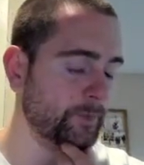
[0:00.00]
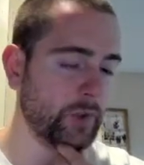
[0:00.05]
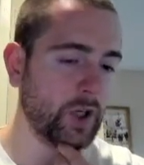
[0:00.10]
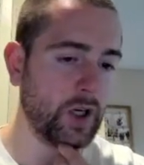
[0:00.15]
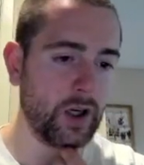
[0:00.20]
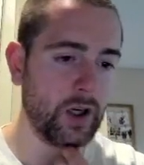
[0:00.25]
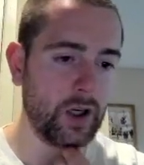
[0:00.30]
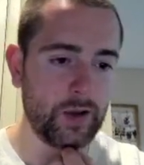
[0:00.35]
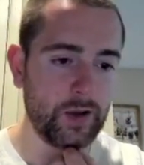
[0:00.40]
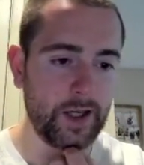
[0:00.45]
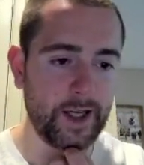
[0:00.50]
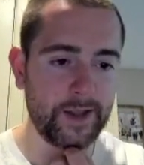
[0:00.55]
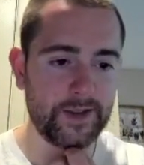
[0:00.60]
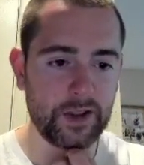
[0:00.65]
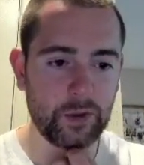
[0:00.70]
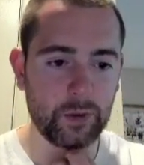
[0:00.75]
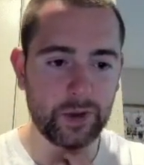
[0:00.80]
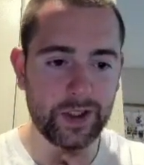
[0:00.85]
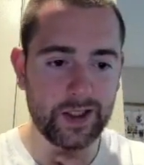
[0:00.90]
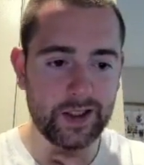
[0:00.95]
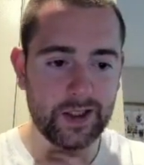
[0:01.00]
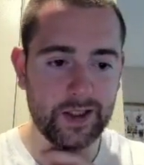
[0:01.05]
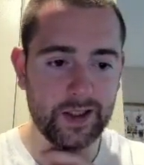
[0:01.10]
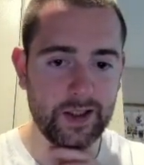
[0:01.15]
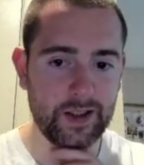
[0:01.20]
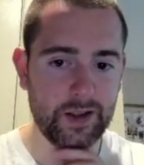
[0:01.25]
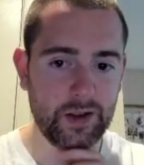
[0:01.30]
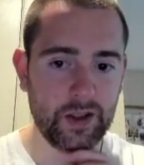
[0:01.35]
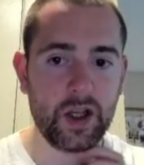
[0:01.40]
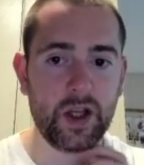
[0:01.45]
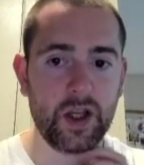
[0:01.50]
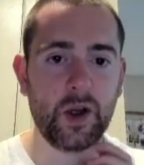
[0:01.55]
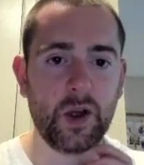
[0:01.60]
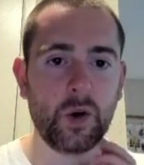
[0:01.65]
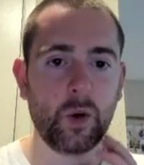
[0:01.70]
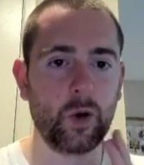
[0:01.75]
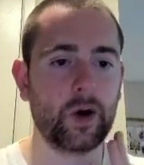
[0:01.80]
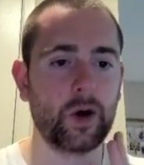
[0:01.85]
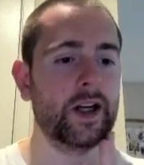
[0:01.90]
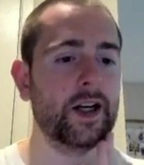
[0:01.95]
I think we can
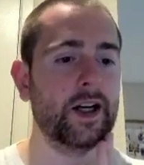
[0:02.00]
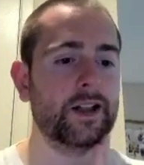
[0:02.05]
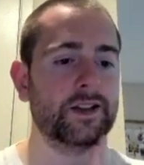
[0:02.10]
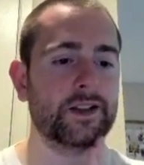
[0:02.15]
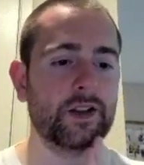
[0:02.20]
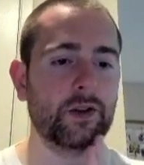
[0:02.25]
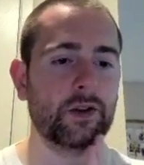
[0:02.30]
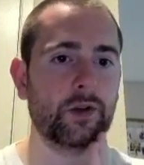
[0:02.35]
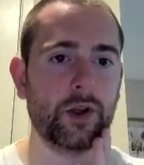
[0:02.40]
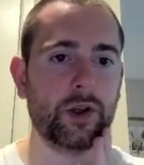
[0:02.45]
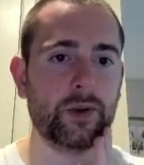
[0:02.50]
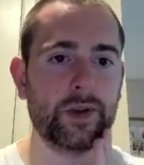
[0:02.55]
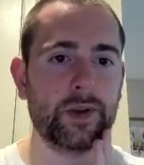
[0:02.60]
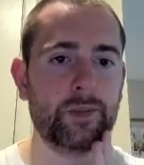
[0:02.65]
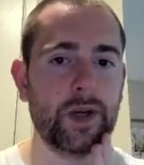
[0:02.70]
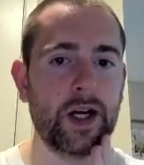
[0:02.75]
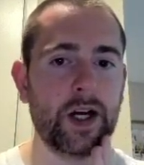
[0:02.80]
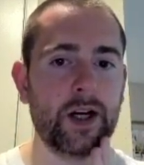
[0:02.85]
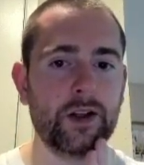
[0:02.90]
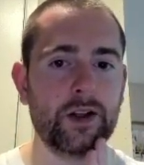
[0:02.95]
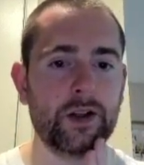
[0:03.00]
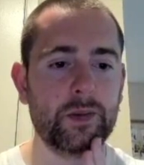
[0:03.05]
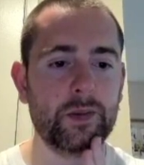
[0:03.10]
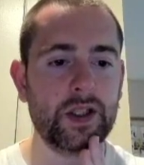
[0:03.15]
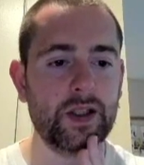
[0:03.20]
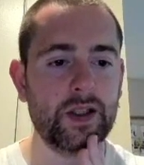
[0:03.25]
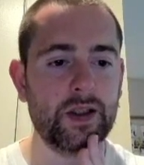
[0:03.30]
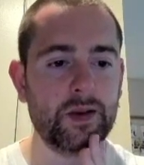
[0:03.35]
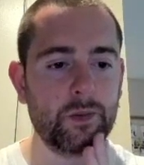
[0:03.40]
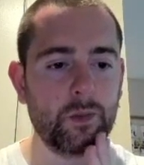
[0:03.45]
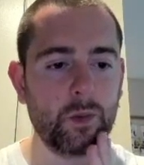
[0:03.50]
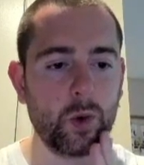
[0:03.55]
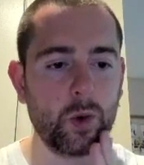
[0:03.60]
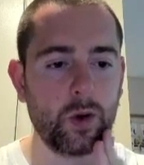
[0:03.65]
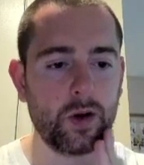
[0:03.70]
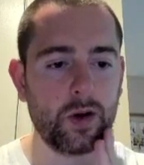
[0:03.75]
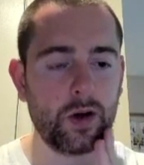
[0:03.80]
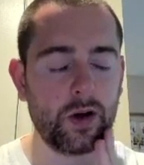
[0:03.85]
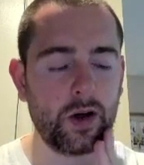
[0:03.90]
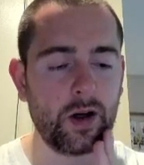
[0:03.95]
organize it a little bit better to be
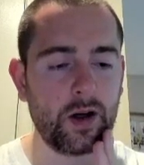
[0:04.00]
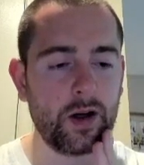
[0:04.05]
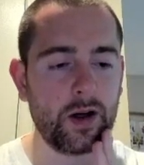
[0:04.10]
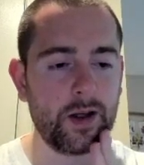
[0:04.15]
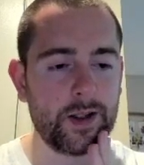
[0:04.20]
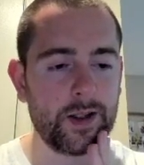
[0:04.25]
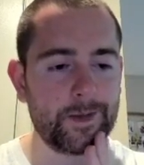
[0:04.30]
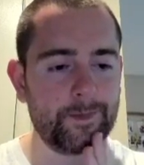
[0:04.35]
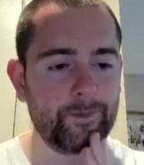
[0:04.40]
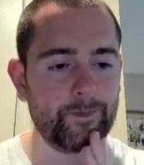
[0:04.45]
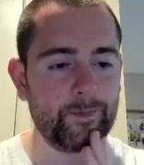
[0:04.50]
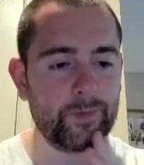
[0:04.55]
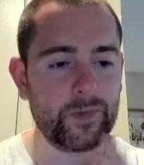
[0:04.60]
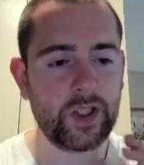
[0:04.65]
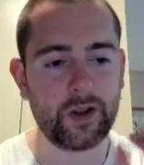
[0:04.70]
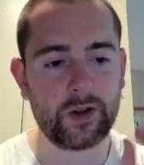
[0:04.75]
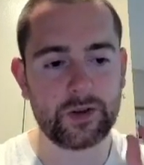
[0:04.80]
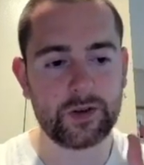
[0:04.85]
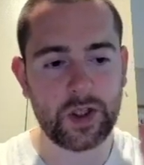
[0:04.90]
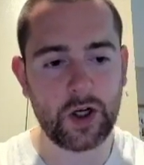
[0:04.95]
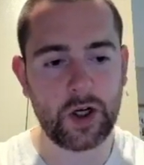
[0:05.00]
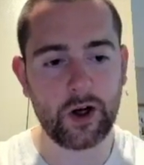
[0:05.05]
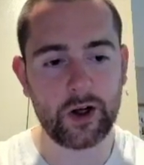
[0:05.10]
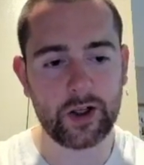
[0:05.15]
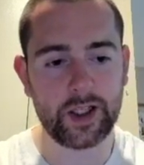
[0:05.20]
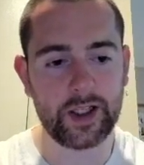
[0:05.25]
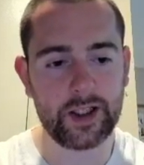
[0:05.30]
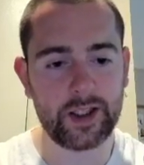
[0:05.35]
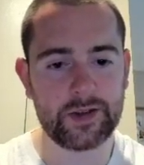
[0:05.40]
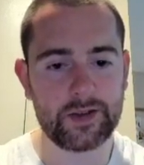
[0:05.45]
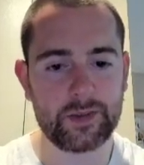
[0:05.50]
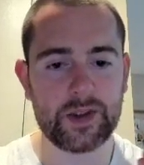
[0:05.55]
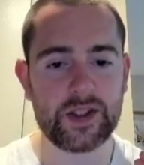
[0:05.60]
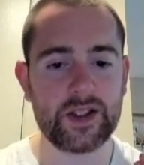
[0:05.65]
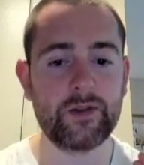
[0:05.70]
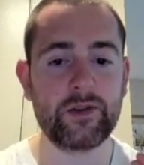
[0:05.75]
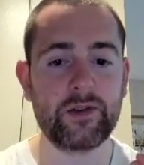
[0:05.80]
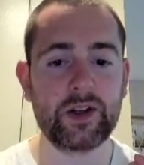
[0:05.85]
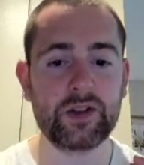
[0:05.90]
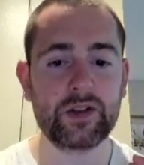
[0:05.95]
more targeted
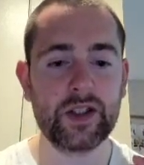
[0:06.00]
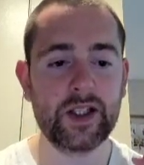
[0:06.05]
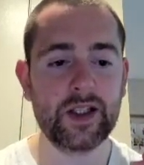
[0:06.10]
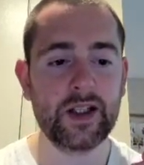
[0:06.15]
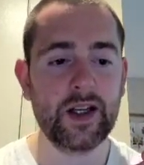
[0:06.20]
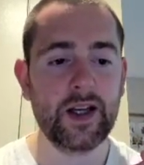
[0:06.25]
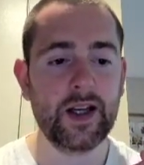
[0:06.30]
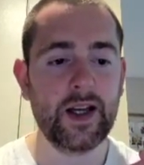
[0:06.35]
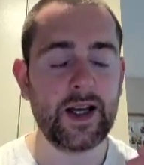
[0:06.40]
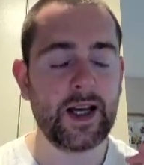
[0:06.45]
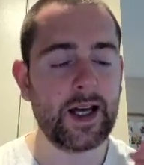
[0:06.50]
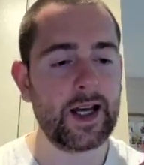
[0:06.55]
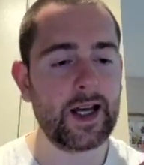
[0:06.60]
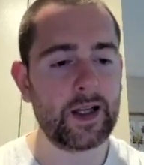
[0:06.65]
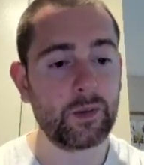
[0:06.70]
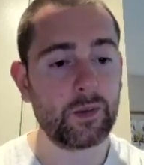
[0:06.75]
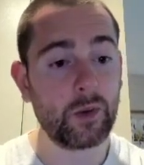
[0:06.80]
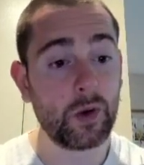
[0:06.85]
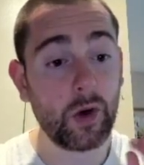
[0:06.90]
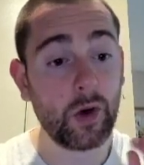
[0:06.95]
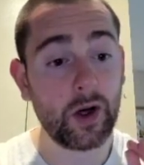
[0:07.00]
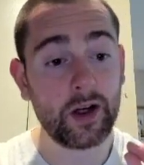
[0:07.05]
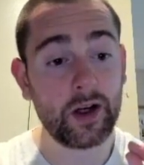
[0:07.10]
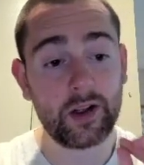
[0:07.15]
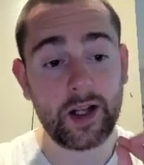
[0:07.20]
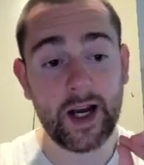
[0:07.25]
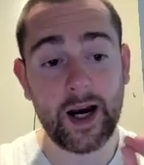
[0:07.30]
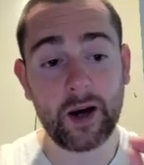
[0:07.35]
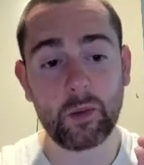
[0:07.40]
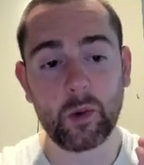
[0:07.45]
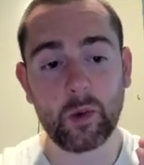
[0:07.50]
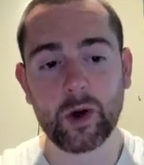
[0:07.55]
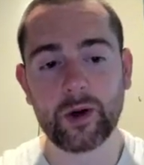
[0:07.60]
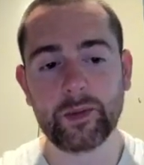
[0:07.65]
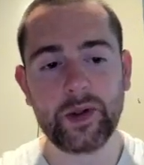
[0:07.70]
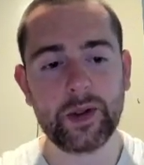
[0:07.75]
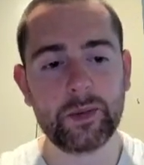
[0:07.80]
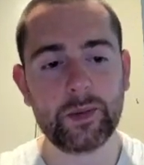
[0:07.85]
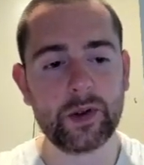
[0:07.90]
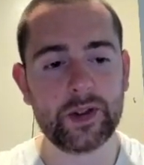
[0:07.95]
specifically, and we want to allow more
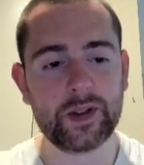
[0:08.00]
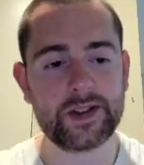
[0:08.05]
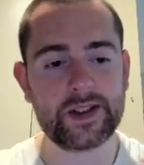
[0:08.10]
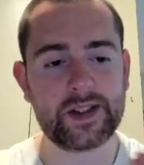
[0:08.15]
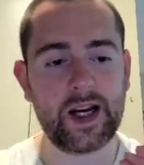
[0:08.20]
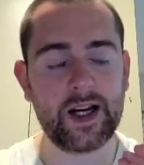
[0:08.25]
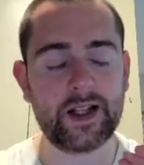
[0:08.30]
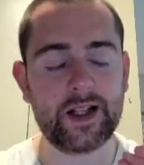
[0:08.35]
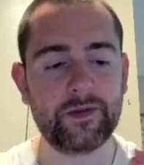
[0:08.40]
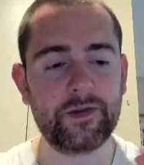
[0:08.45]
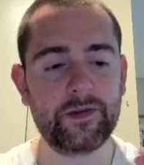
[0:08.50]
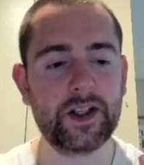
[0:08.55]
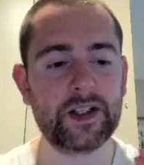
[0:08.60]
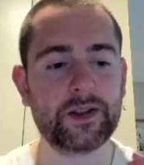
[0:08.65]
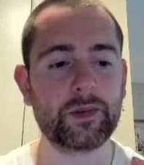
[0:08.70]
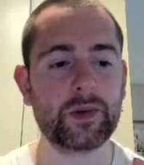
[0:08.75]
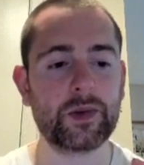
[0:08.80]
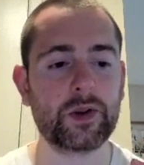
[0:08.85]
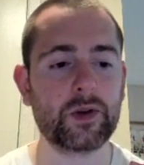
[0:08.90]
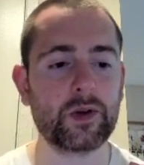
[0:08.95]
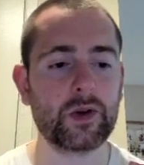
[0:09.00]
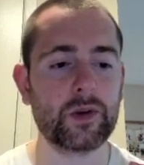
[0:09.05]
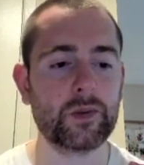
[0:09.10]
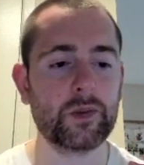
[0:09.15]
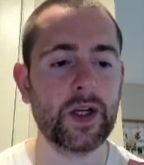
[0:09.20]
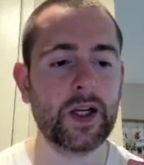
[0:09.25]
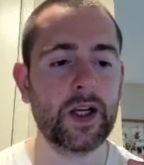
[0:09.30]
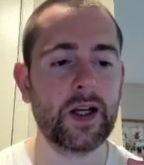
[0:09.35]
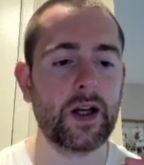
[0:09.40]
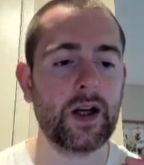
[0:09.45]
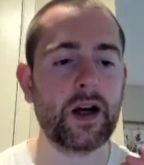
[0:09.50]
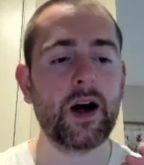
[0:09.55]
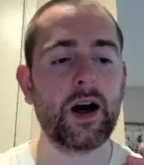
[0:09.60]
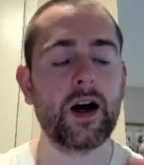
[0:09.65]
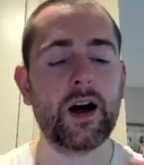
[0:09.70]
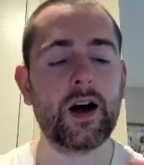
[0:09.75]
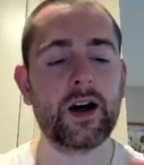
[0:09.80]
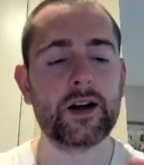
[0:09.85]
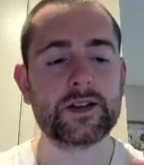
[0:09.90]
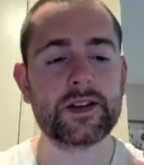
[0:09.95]
people inside the Facebook group
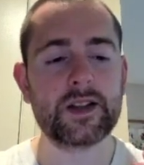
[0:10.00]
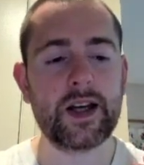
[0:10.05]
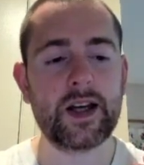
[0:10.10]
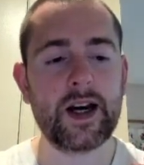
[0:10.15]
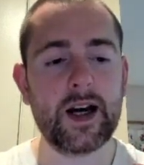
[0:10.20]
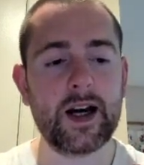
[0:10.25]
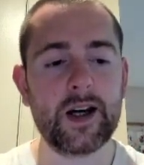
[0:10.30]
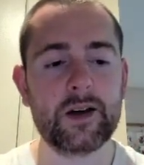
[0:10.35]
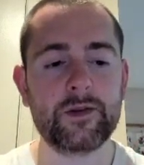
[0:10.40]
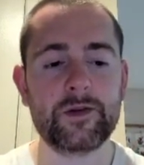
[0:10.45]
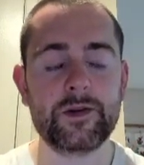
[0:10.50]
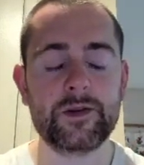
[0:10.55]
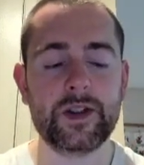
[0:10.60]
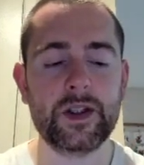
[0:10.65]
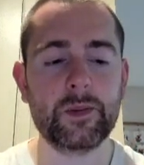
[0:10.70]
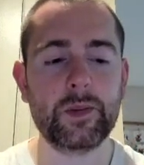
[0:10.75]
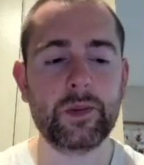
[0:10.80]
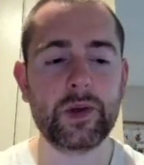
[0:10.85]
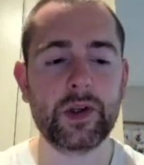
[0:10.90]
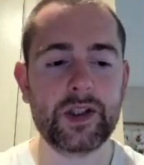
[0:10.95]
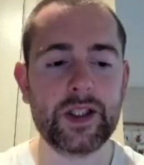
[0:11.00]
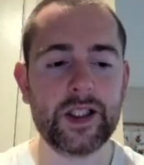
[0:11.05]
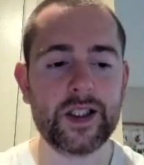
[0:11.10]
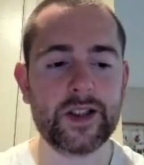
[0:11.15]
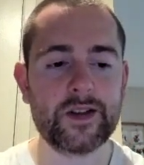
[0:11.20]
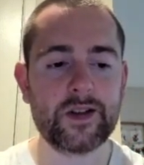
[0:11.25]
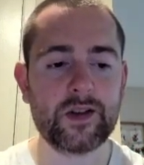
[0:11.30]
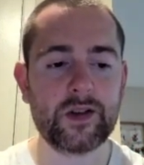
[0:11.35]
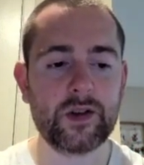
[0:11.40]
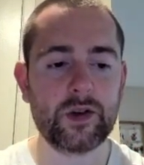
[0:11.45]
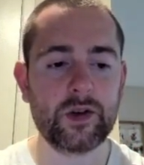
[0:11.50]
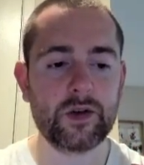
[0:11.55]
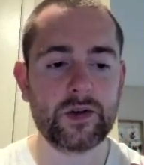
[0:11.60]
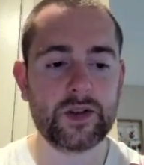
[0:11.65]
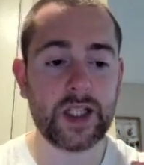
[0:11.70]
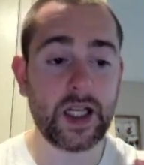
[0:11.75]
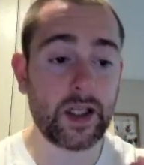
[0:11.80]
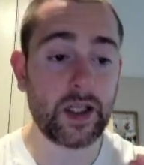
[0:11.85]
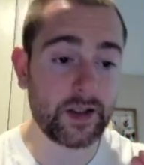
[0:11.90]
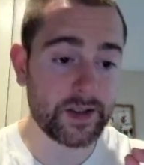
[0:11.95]
to have the ability to
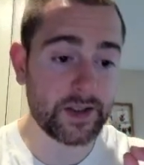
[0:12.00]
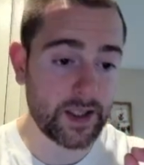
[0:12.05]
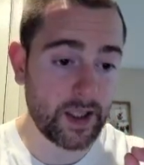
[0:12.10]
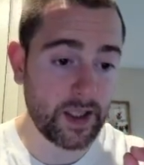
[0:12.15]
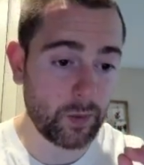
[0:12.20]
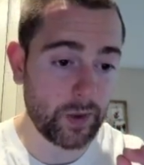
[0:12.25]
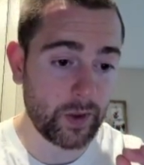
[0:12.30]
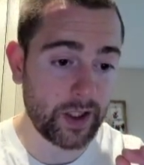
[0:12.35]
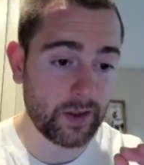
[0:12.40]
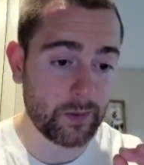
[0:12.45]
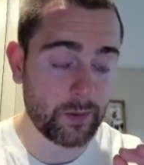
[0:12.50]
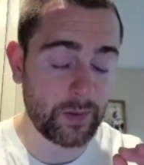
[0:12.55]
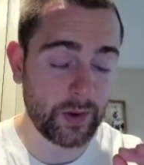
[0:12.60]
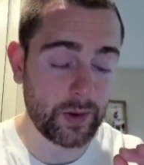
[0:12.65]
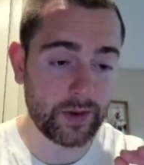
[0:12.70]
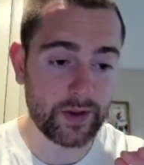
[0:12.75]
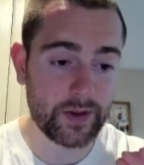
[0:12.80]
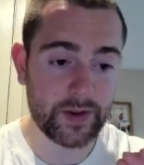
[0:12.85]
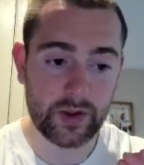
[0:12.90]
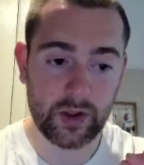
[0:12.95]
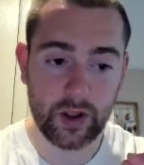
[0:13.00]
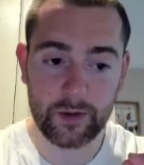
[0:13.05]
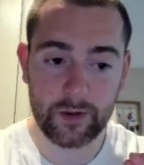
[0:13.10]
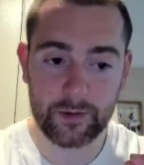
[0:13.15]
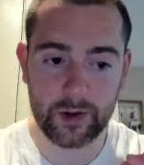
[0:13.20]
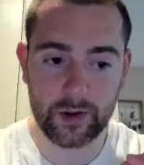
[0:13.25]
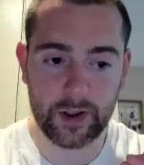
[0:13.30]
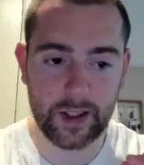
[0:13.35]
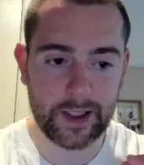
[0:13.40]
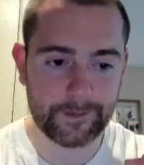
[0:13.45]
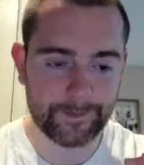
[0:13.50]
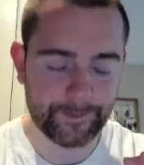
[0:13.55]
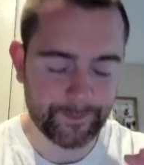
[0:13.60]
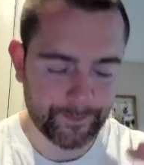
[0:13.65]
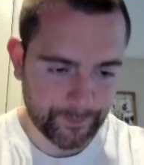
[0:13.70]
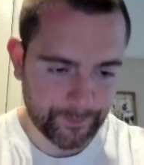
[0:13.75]
tell us how we can build the software out.